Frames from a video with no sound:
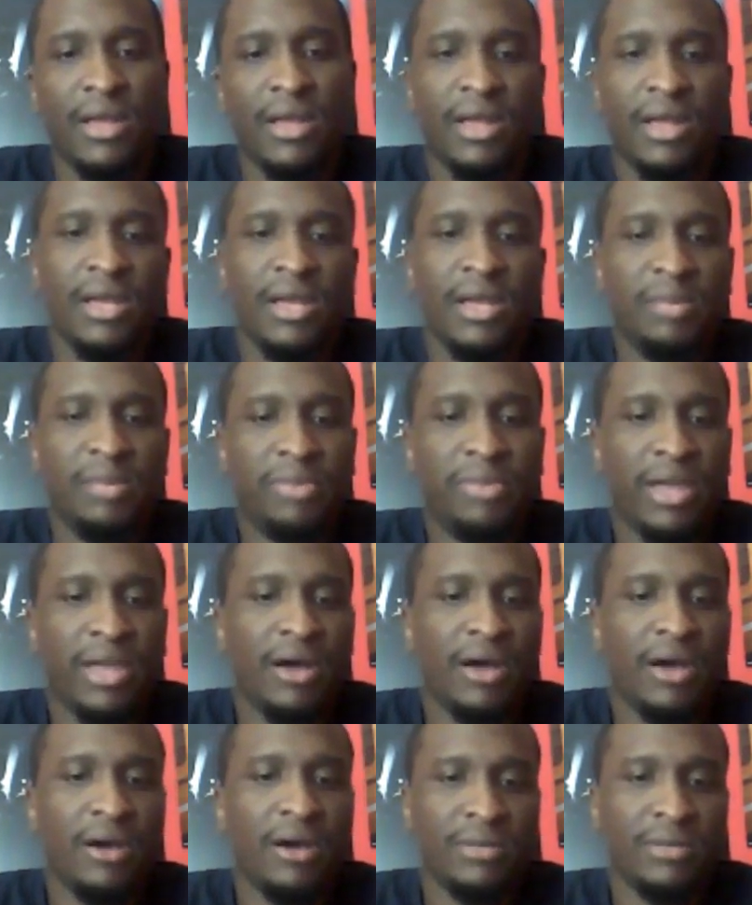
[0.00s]
in the
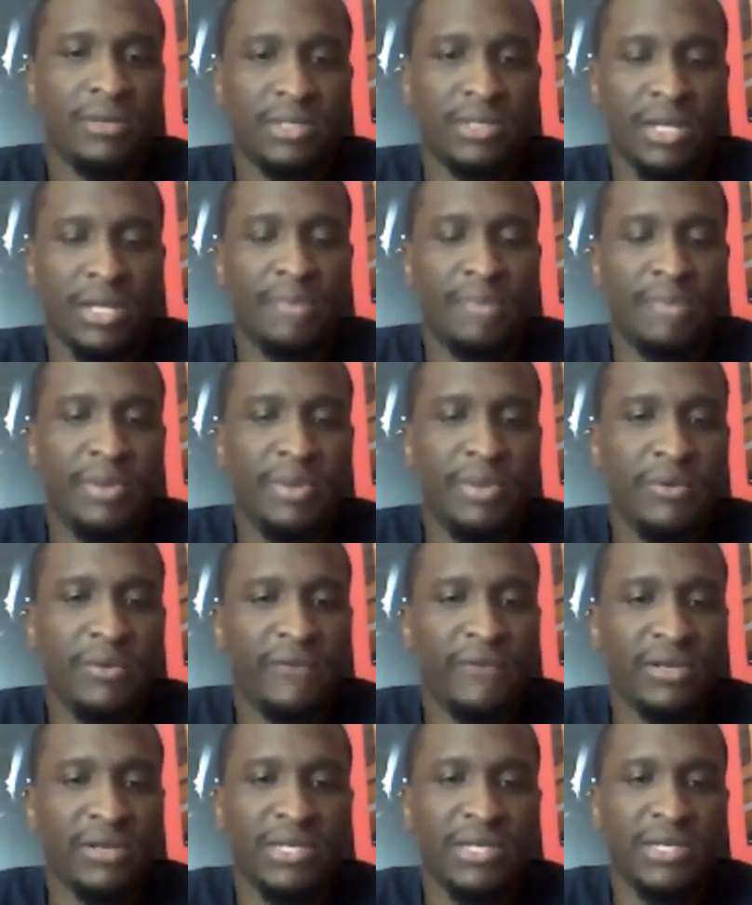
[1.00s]
playoffs. And people
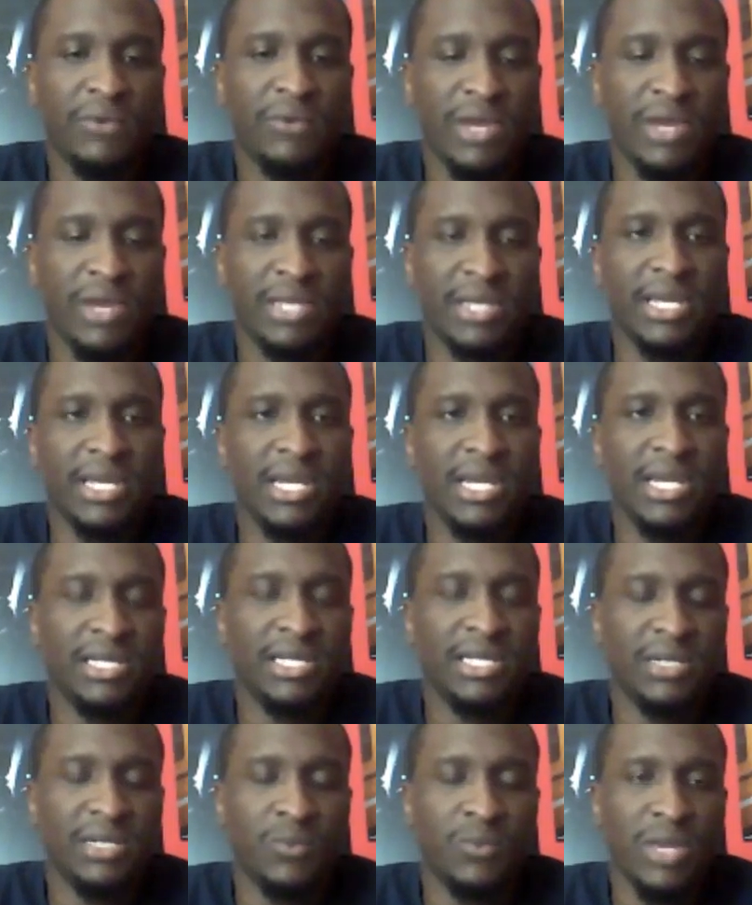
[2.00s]
first say, "Well, the East
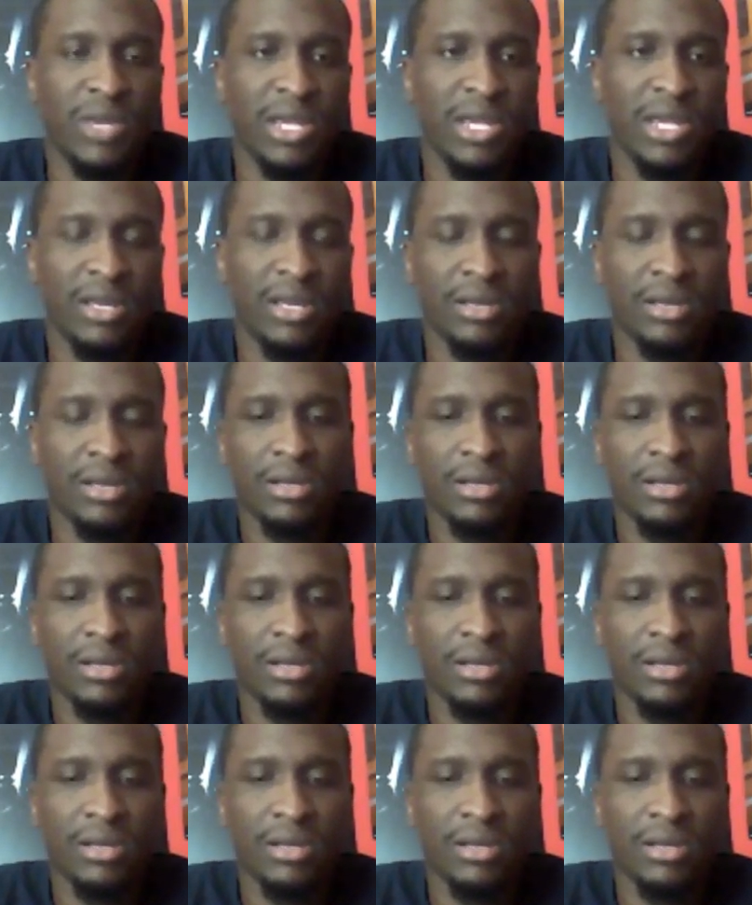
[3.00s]
is weak.